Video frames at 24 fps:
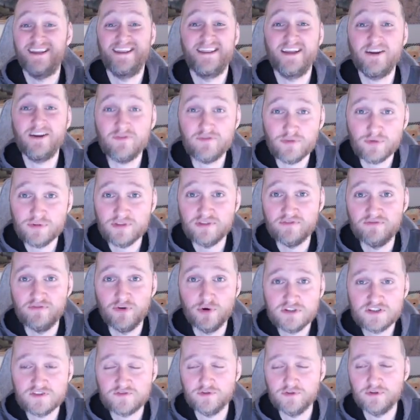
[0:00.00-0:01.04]
and therefore the
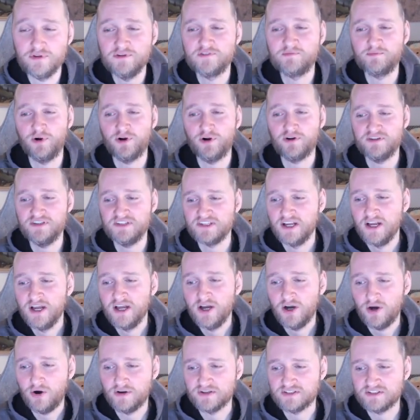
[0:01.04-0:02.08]
votes for those parties
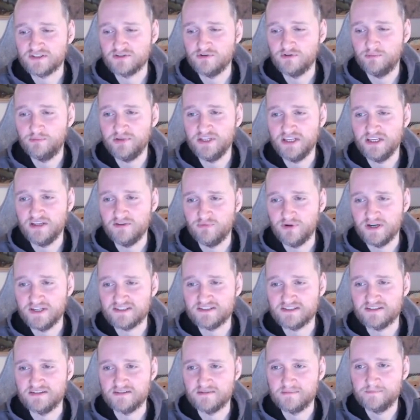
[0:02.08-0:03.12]
also being
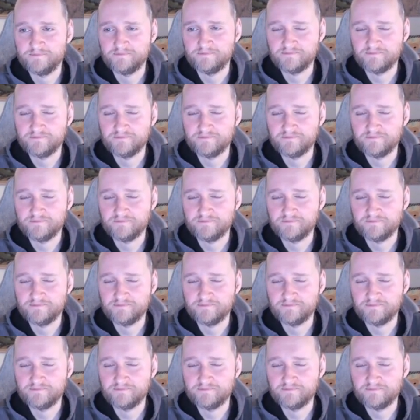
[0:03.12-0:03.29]
wasted.